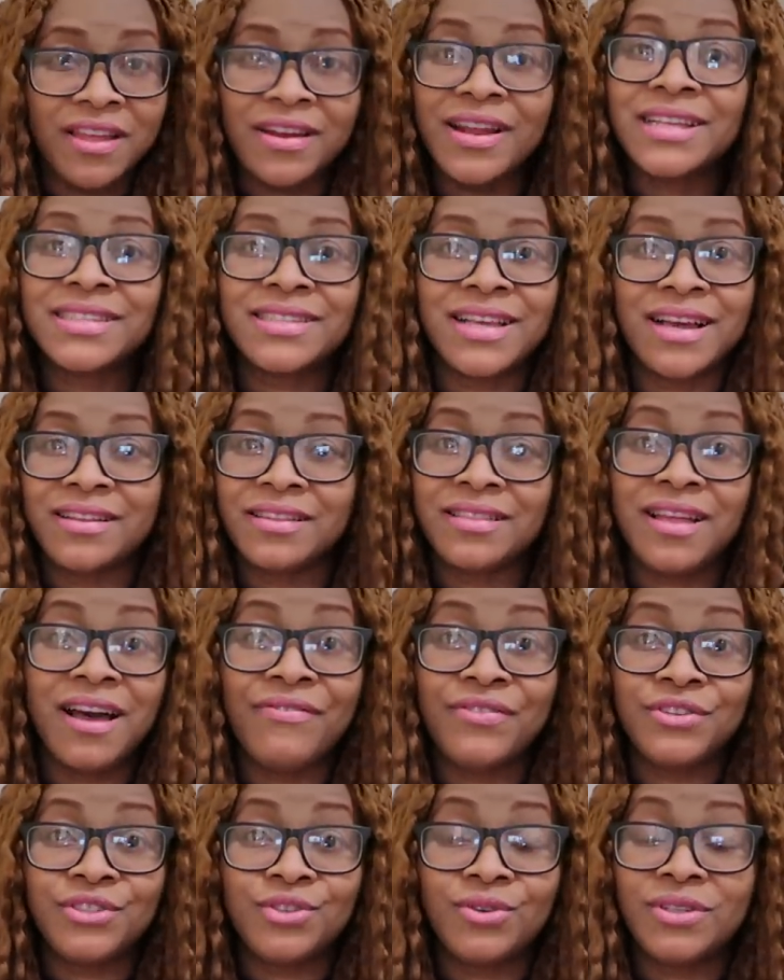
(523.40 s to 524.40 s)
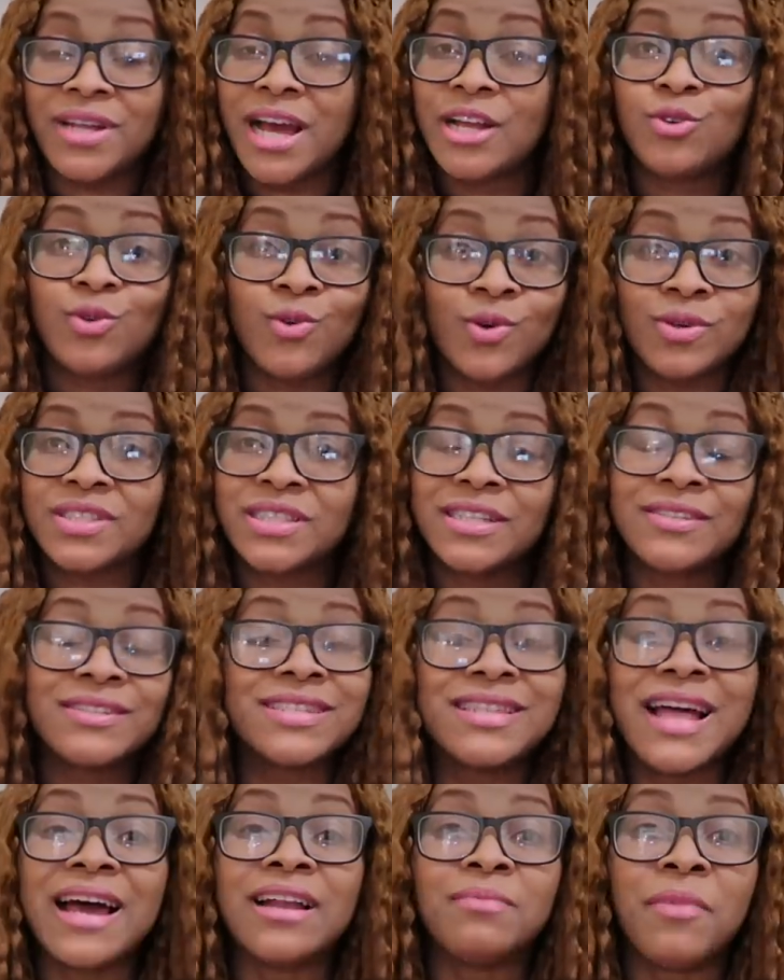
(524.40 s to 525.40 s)
I said in that video that I do not still
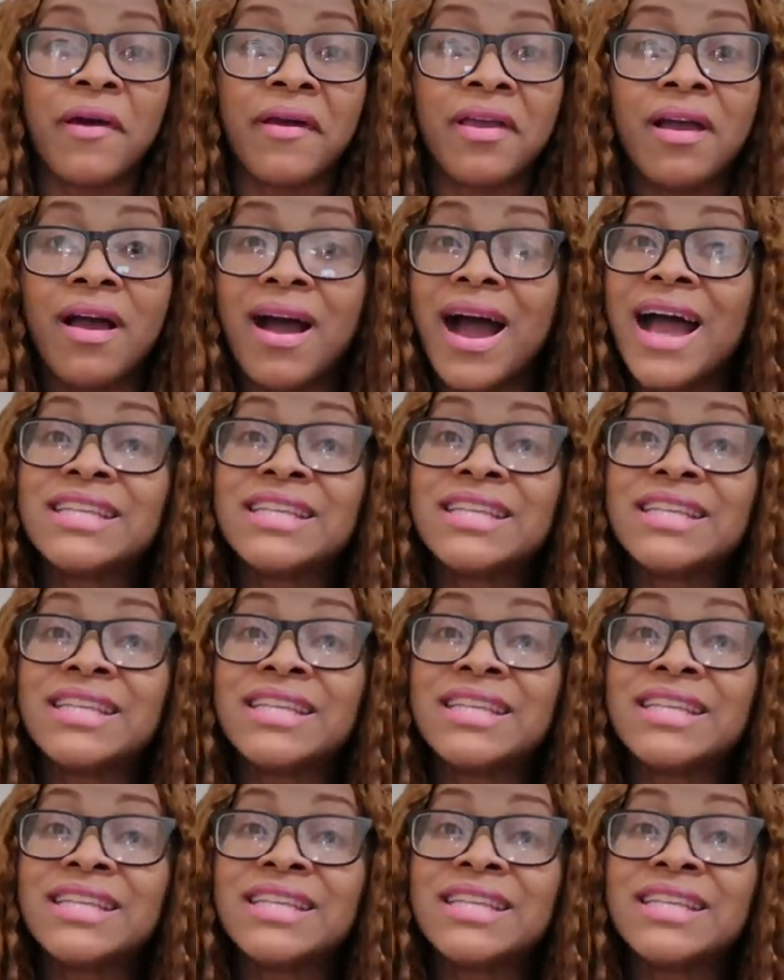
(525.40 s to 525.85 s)
stand by.